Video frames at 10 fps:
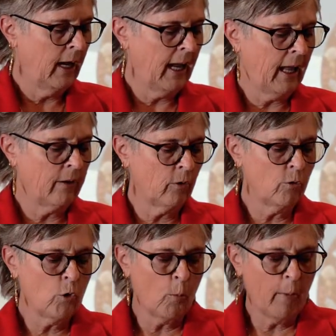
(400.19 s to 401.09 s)
And
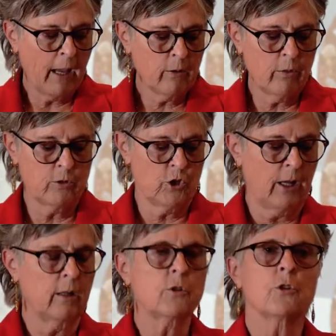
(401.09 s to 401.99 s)
no matter the
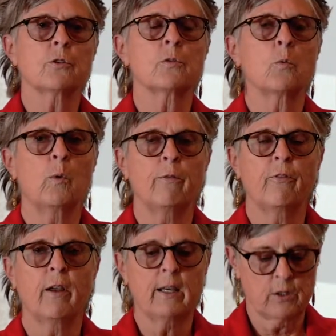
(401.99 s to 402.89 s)
challenges we
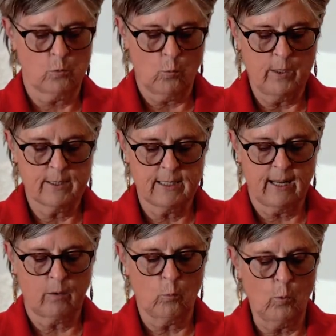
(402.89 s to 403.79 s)
face, we
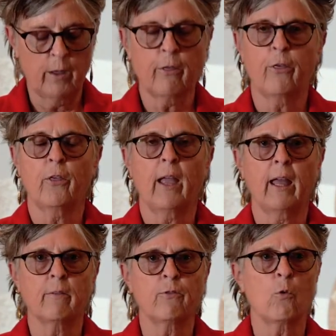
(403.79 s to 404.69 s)
stand with
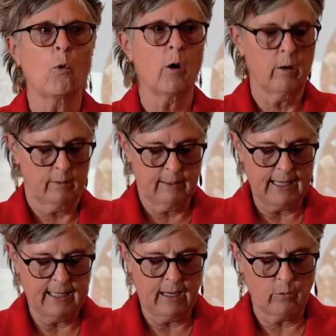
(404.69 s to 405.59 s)
and for
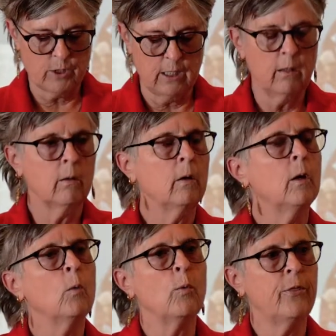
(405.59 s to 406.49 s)
Lake County.
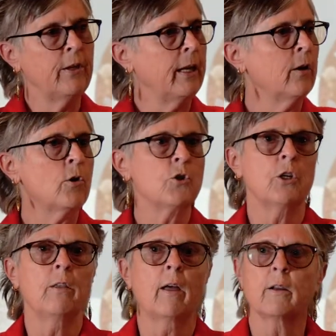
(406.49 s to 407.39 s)
With the
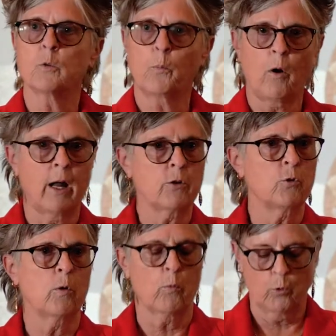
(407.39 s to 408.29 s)
energy that is brought
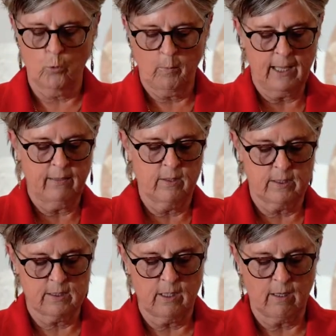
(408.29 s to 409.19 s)
to a room like
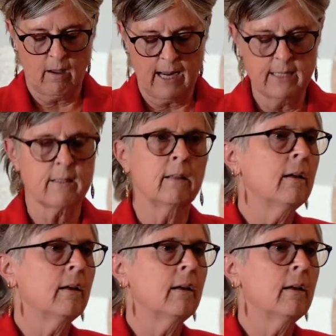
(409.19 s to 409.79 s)
this tonight,